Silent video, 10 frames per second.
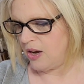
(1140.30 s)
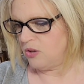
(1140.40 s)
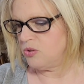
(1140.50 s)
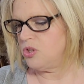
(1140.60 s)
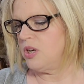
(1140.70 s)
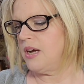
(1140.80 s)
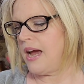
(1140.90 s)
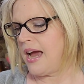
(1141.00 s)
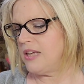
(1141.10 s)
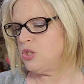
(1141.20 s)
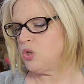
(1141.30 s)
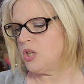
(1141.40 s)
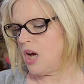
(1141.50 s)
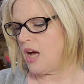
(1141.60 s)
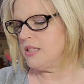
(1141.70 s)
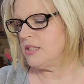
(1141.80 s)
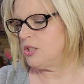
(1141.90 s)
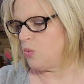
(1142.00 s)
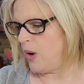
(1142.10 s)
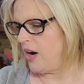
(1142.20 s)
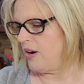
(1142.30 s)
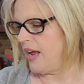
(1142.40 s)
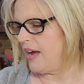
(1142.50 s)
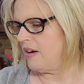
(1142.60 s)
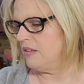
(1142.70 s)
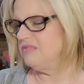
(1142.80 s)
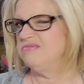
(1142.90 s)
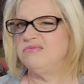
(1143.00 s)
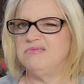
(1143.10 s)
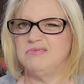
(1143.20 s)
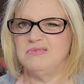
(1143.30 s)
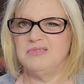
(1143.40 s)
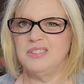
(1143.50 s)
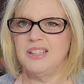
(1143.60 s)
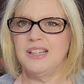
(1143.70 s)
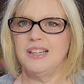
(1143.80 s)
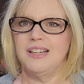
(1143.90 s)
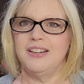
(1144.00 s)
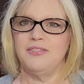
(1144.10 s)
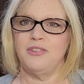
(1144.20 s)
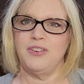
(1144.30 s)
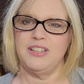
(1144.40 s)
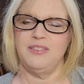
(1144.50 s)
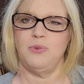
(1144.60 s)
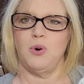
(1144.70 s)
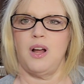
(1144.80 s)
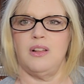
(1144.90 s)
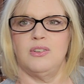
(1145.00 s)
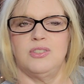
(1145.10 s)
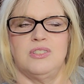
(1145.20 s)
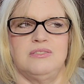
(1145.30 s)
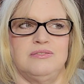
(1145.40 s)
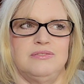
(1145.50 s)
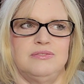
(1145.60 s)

Lounge Astra Cotton Square Neck for $54.